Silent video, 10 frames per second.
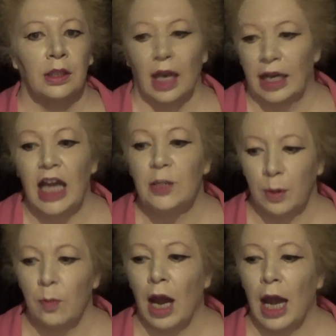and has
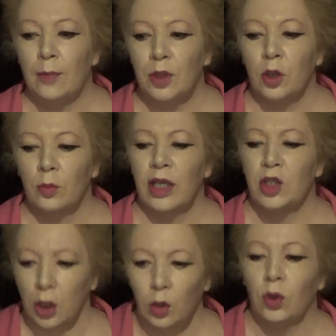been my absolute
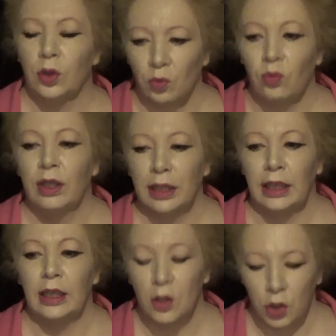pleasure to look at the
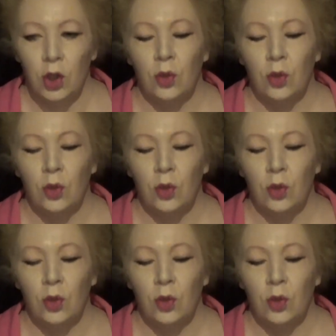really new,